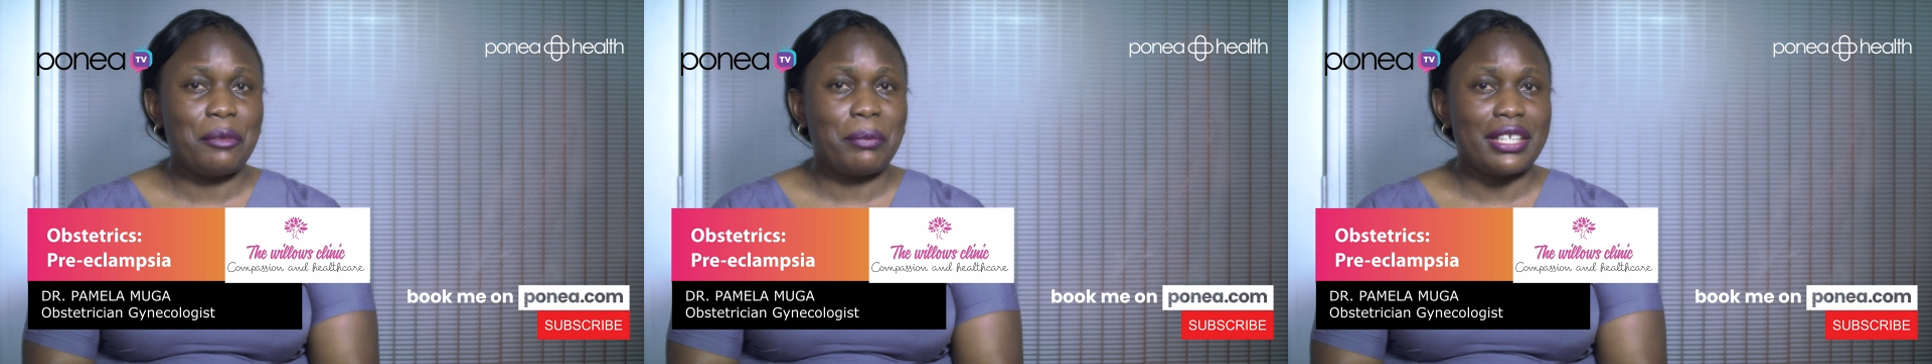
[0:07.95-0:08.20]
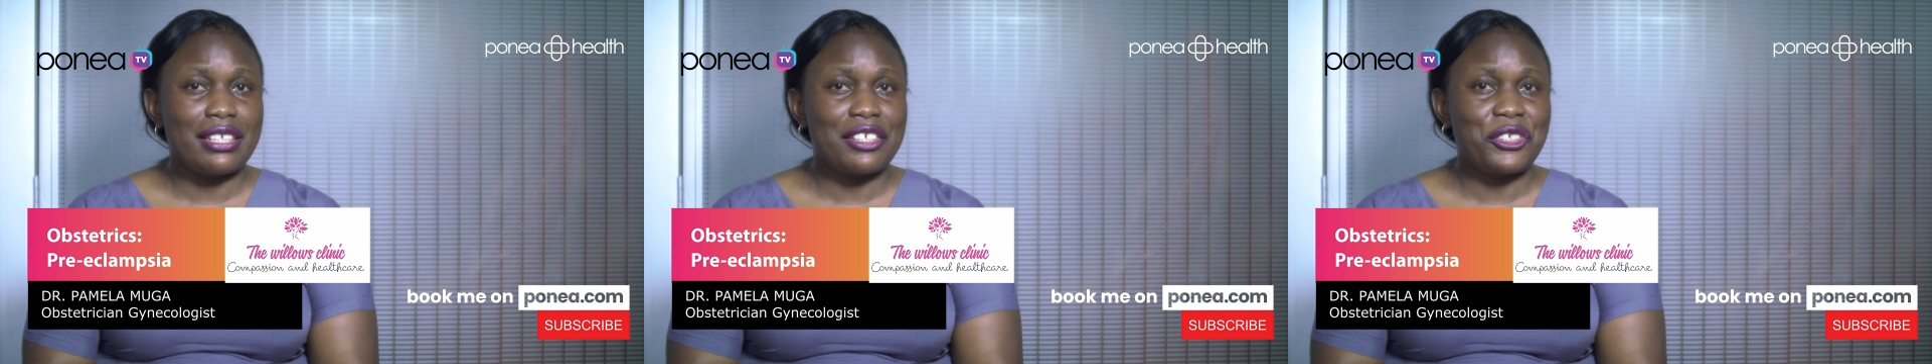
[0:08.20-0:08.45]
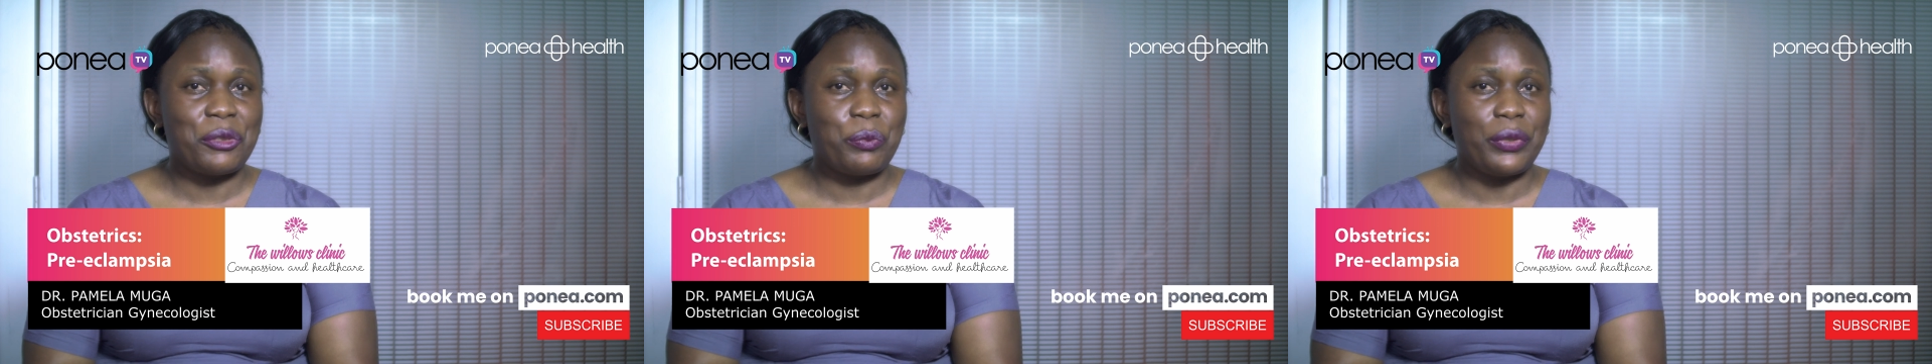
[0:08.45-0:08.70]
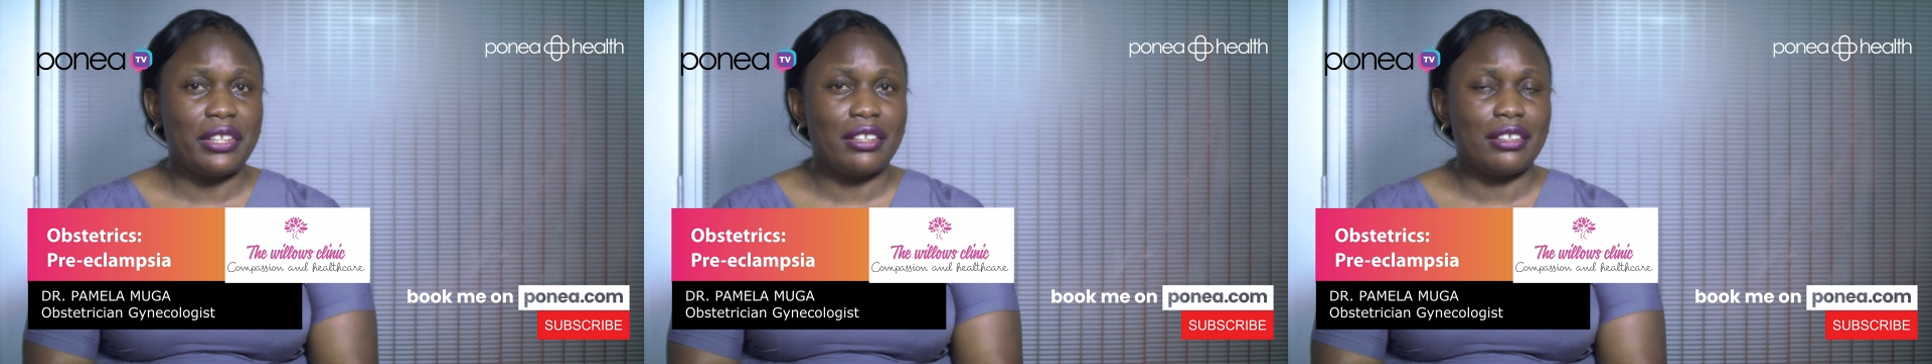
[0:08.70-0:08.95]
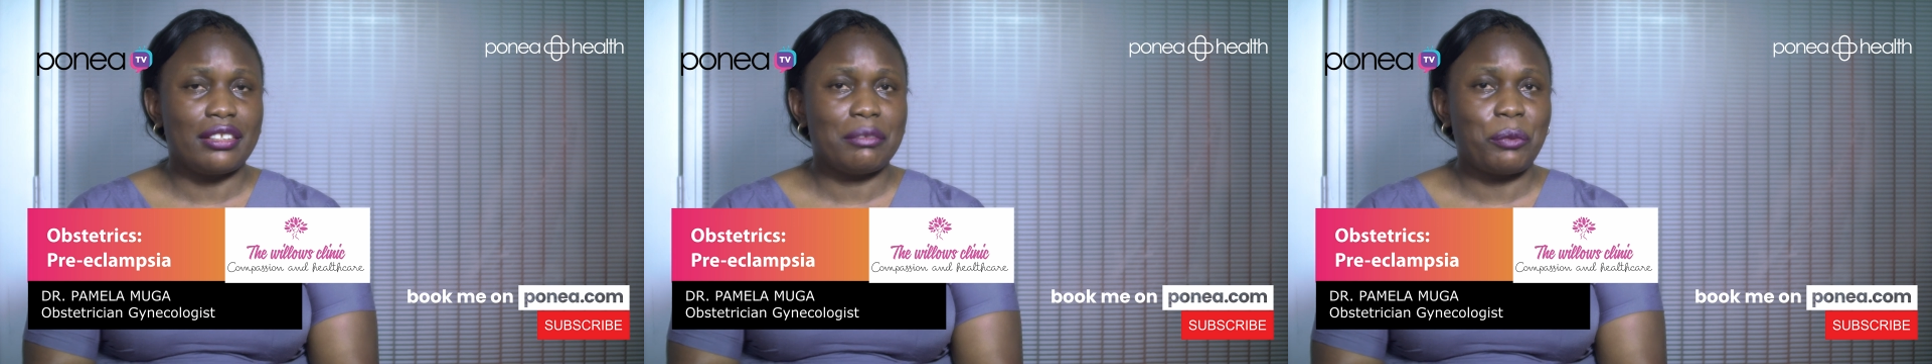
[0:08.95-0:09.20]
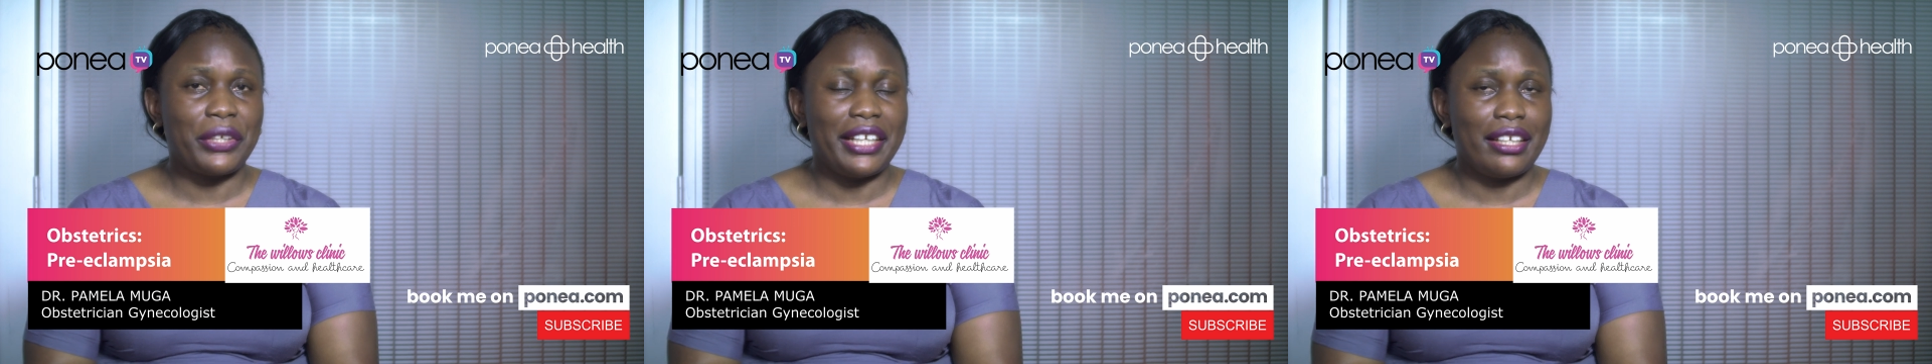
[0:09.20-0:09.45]
in partnership with
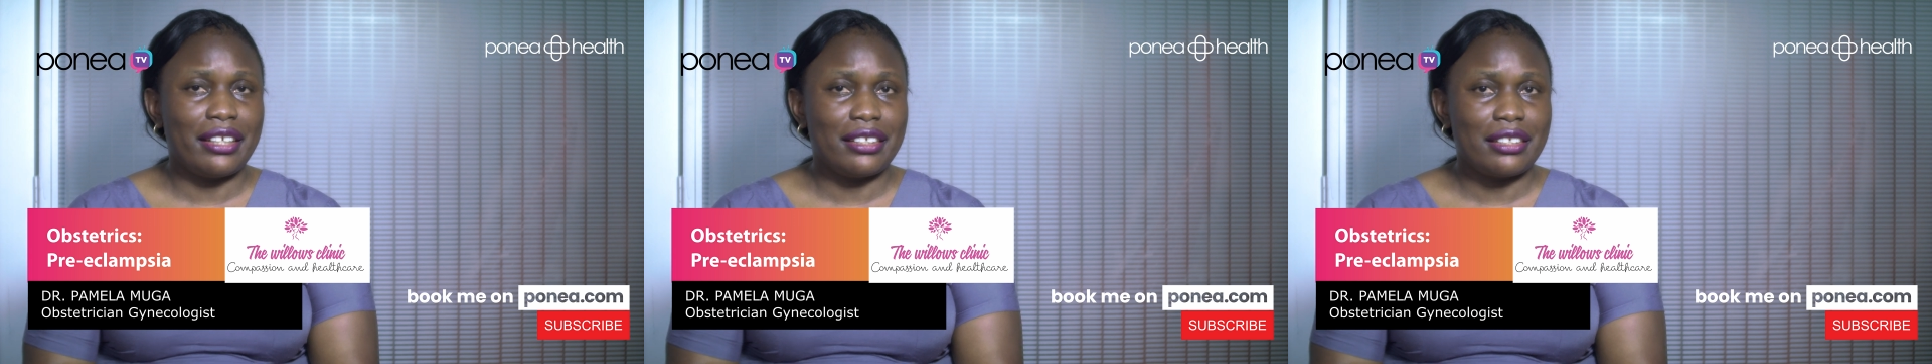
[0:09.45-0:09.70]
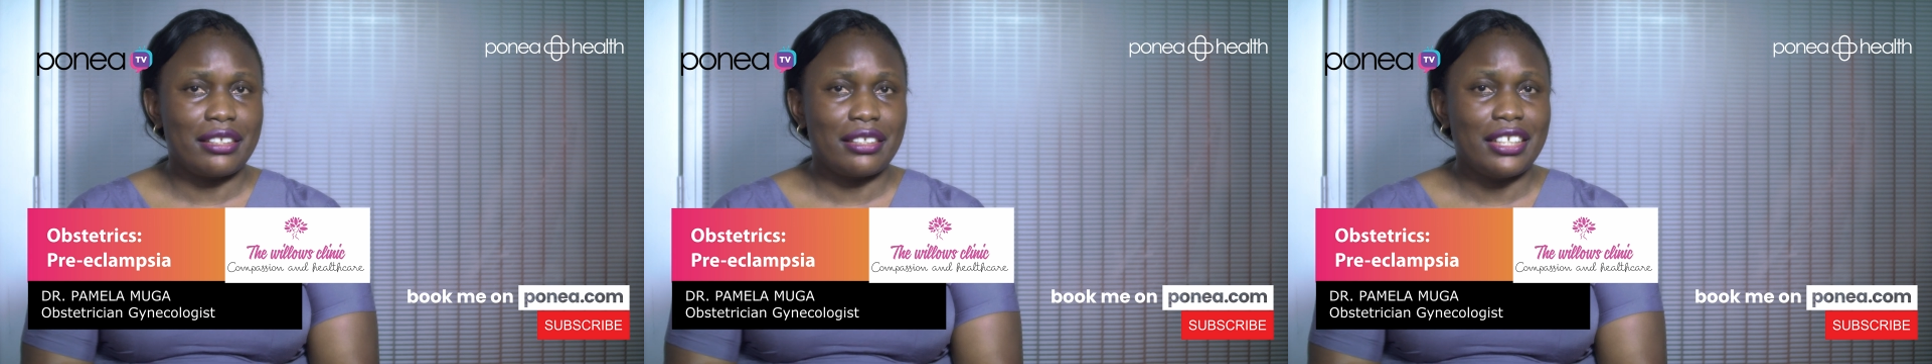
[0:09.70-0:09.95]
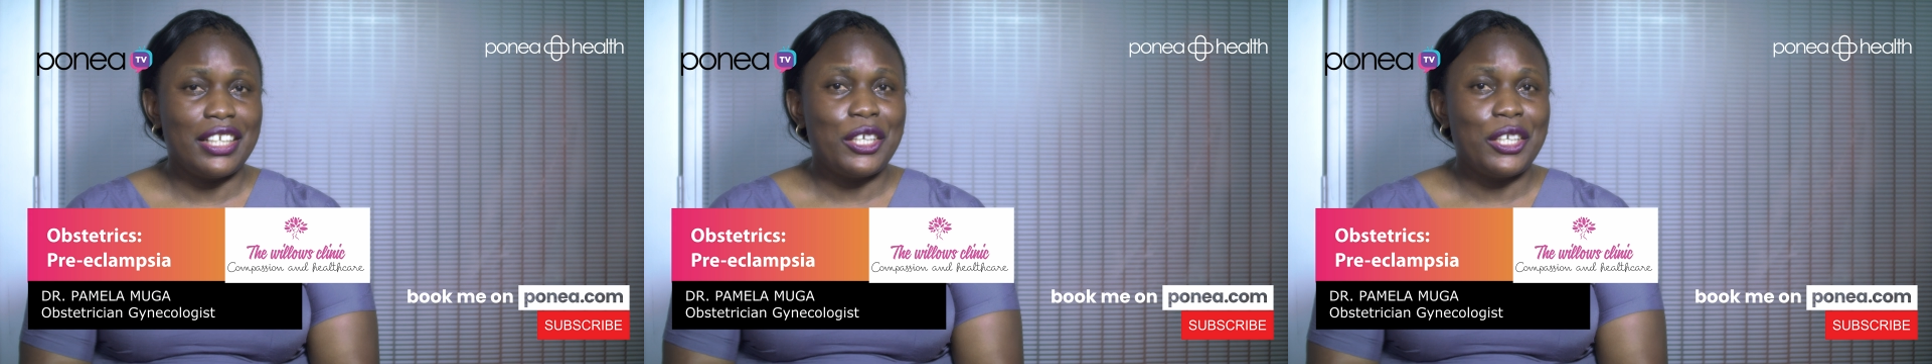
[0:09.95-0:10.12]
Ponea Health.